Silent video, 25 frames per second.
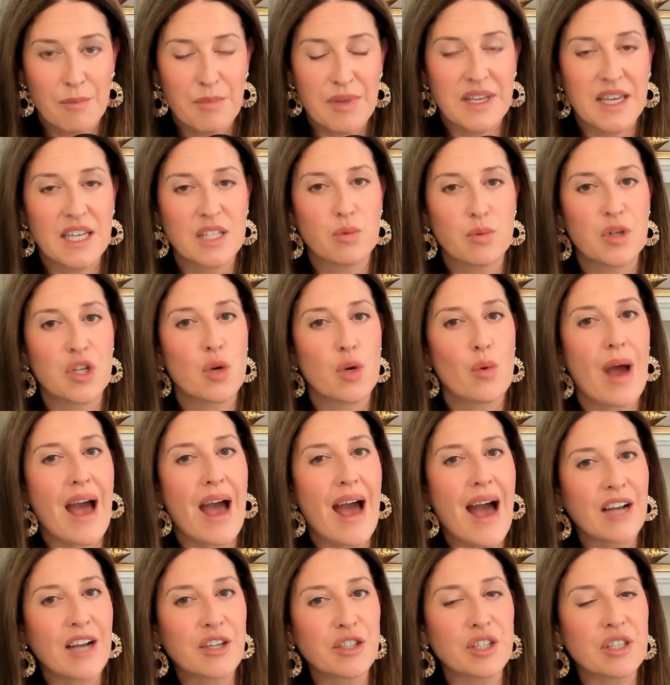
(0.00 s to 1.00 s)
Because when you
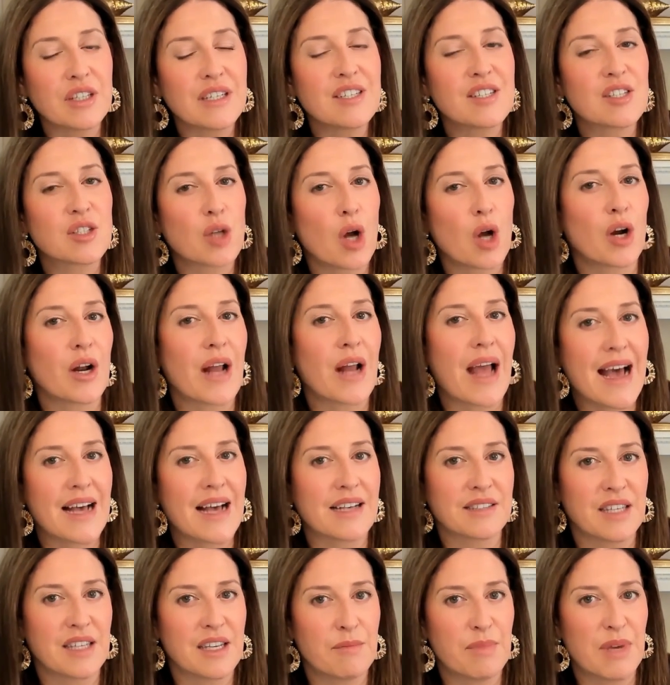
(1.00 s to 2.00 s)
actually start
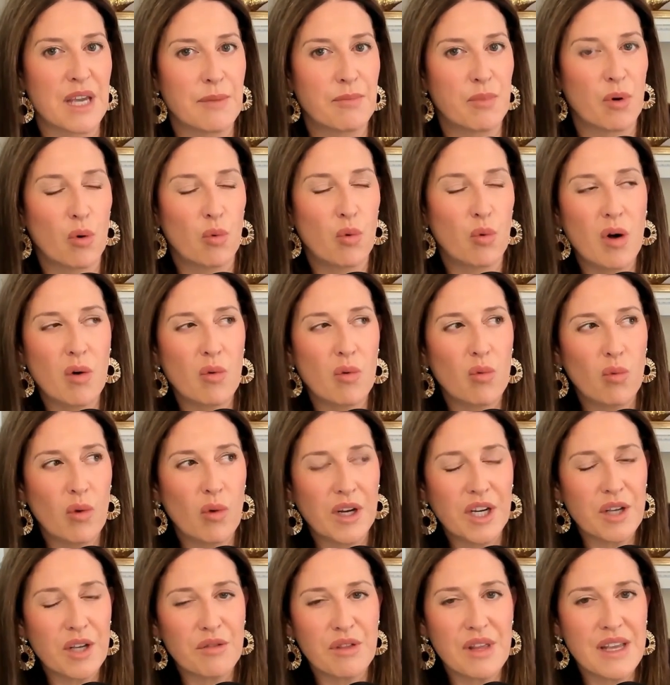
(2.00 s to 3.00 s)
asking people, well,
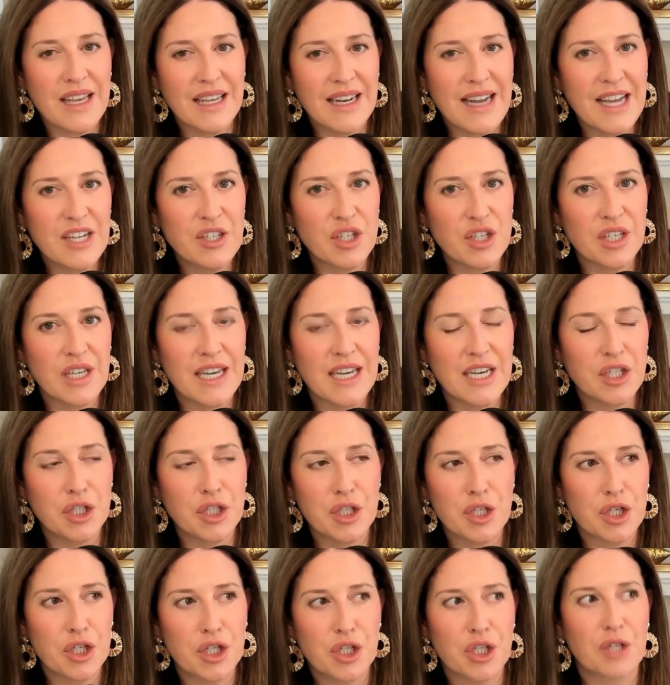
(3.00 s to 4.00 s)
what do you think an
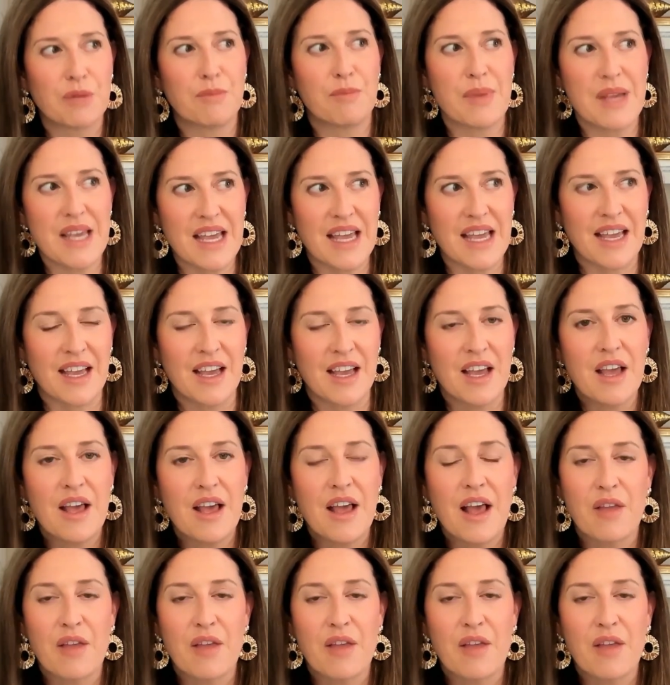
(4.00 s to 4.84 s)
education should be?